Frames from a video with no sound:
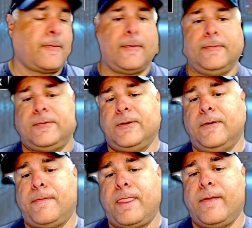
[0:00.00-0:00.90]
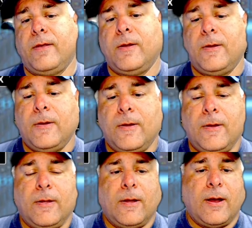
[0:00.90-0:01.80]
So
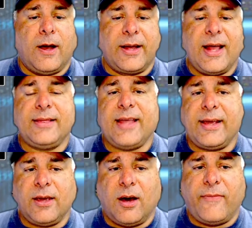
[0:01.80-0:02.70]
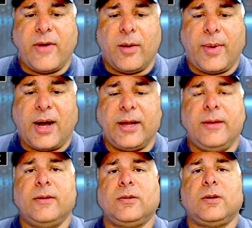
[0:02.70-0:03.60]
again, thank you all for
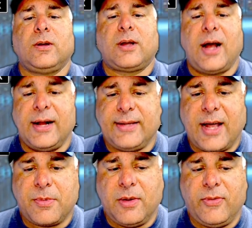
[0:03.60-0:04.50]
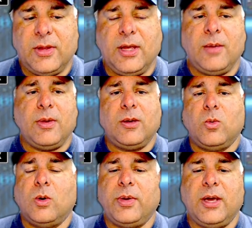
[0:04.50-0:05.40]
everybody. Contact me if you need me.
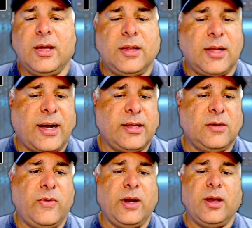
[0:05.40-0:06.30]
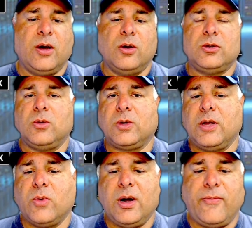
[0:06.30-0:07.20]
We'll be hitting a lot of these videos,
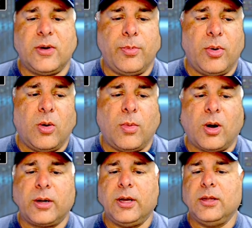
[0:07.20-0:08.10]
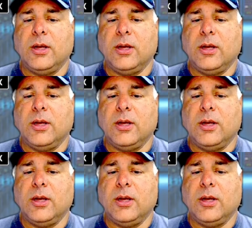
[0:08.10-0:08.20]
getting ready for the bull market,